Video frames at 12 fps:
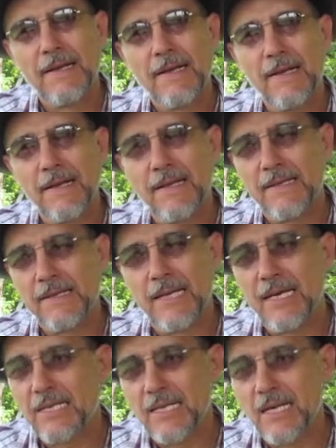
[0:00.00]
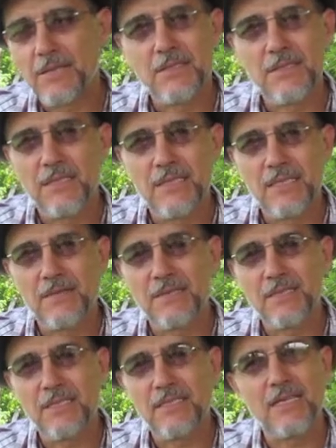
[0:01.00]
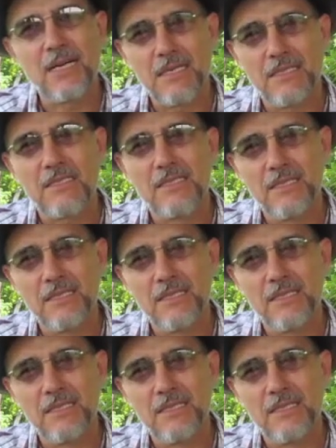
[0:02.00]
And that's how everything started.